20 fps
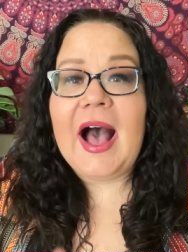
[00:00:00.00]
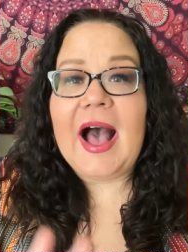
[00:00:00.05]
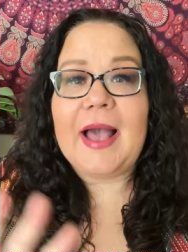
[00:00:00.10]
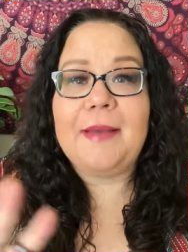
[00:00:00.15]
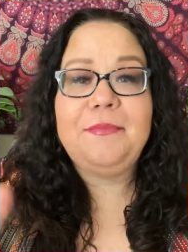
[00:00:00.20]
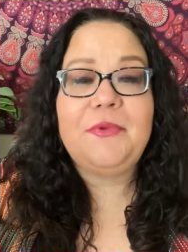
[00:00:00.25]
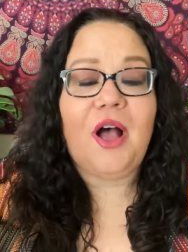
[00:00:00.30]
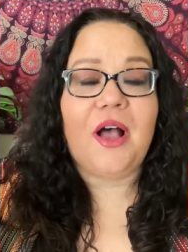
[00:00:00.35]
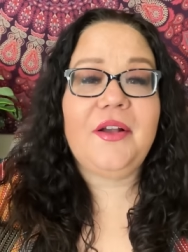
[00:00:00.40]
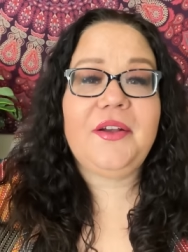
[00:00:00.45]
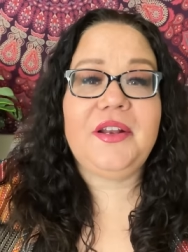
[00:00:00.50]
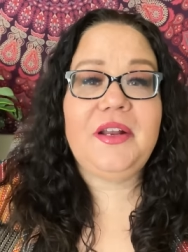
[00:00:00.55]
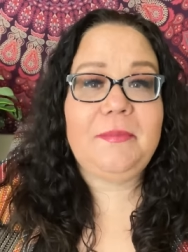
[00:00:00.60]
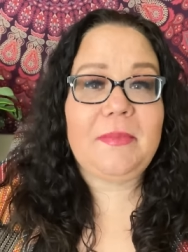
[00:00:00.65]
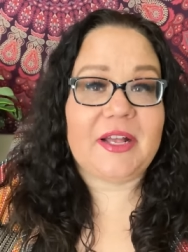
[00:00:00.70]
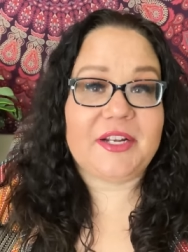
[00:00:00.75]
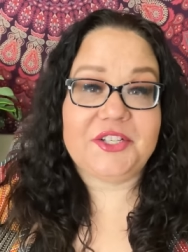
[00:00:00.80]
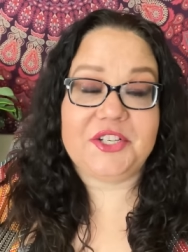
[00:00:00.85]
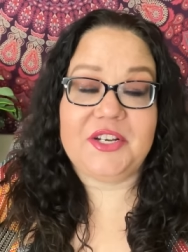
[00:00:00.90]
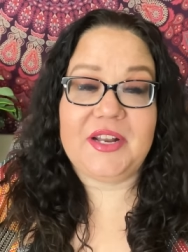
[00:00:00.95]
I'm not going to
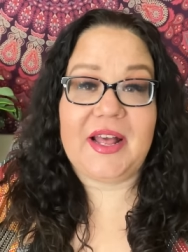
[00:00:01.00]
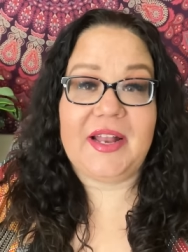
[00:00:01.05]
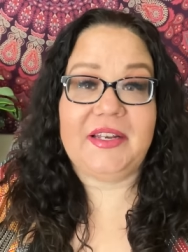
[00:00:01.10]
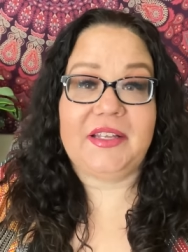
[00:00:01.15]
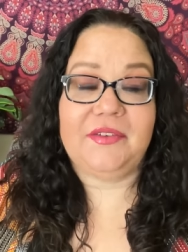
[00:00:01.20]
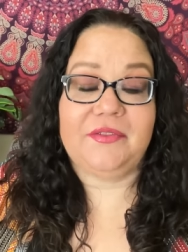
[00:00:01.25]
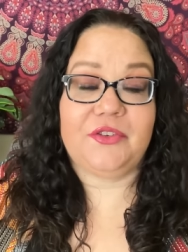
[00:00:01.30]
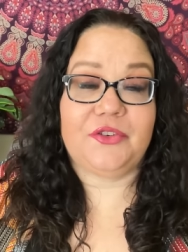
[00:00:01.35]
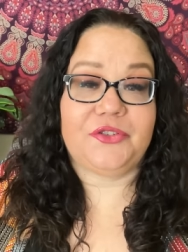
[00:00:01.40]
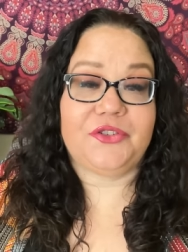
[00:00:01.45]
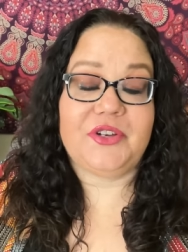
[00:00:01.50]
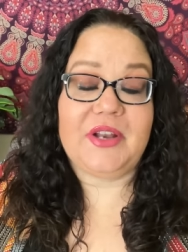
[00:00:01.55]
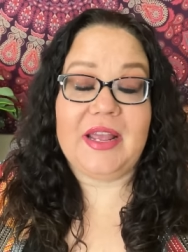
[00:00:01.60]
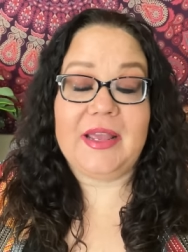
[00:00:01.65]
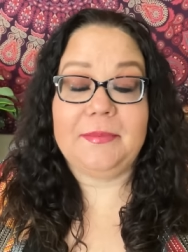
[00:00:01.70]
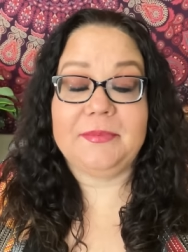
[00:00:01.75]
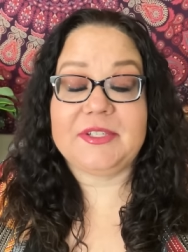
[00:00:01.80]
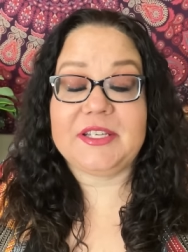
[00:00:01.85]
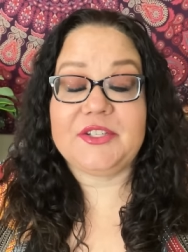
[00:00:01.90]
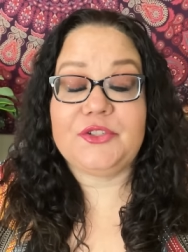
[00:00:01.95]
mention any of their
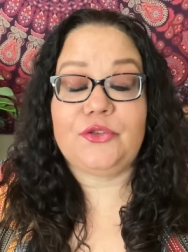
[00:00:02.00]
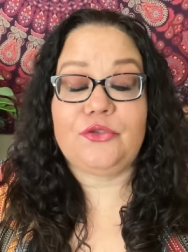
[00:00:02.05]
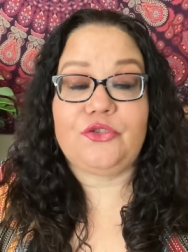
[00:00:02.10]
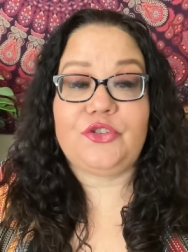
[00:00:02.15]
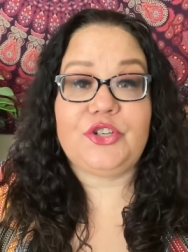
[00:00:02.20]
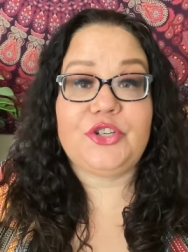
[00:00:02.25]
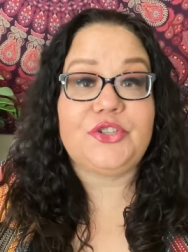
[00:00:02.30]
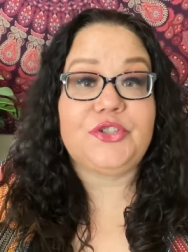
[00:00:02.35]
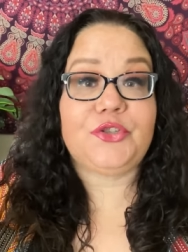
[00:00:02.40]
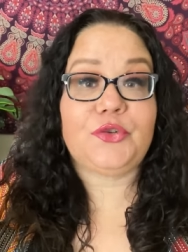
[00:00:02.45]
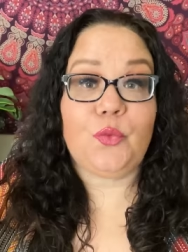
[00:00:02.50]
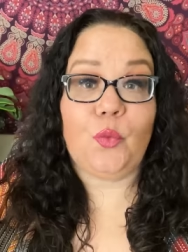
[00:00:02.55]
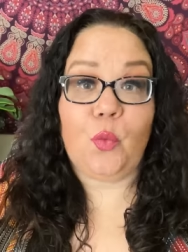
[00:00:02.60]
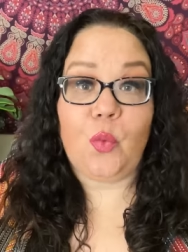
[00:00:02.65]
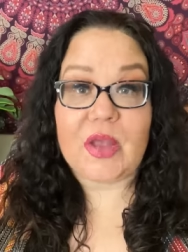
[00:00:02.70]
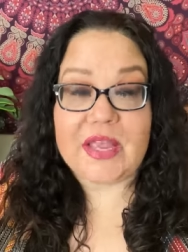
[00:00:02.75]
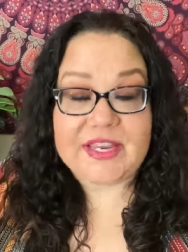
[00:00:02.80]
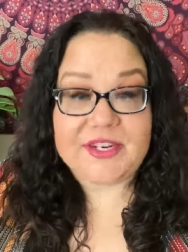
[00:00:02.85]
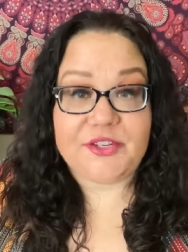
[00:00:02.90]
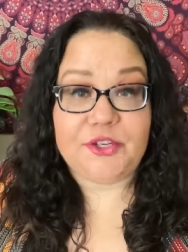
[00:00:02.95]
names because there's just
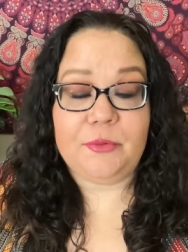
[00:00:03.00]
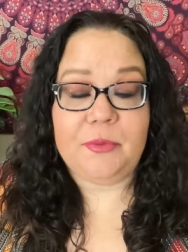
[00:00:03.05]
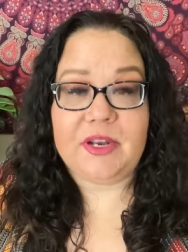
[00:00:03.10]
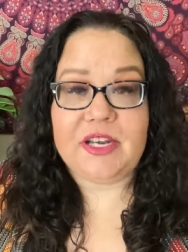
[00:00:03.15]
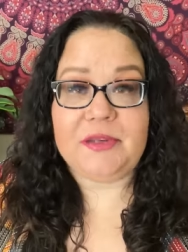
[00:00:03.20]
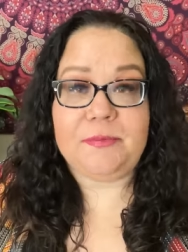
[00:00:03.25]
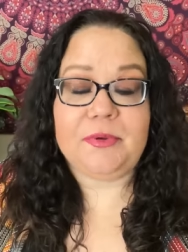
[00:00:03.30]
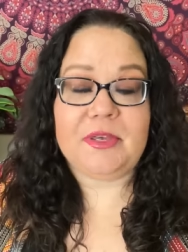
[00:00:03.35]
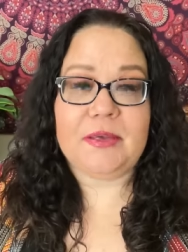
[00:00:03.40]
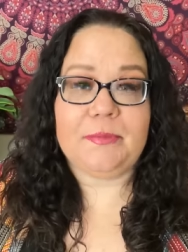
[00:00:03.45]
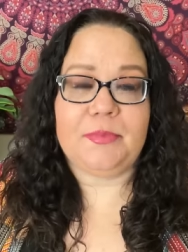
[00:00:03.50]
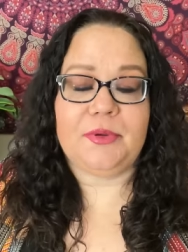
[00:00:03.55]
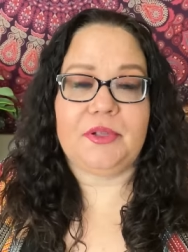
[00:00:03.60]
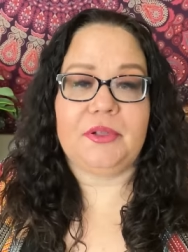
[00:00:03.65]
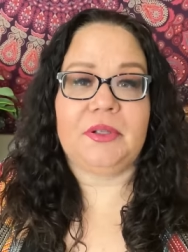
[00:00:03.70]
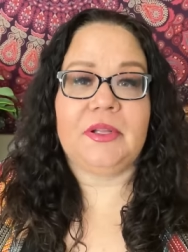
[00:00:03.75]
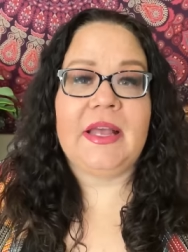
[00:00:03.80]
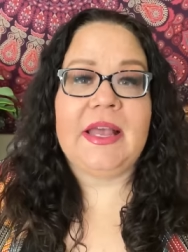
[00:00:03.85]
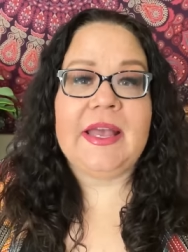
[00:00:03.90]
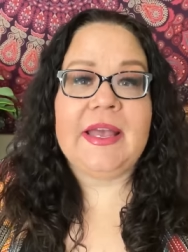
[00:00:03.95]
way too many
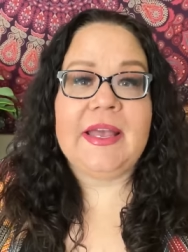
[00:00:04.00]
people